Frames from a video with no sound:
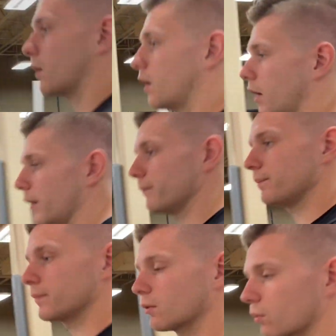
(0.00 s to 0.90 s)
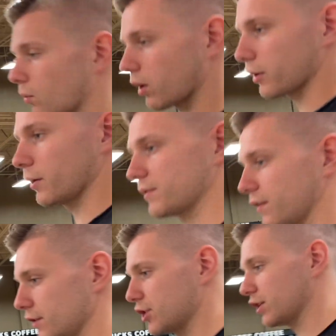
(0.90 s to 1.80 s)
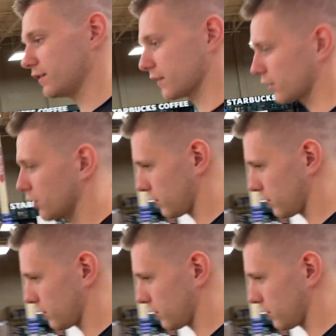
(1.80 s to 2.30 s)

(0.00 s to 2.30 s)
All right, we're walking up to the cheese section